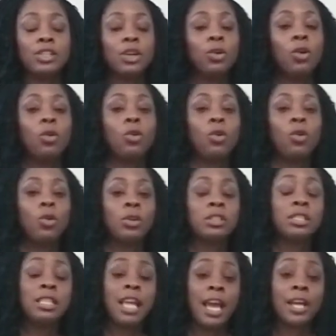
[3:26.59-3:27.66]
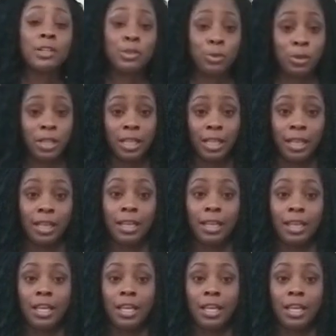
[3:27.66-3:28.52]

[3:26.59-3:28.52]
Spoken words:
So of course, naturally,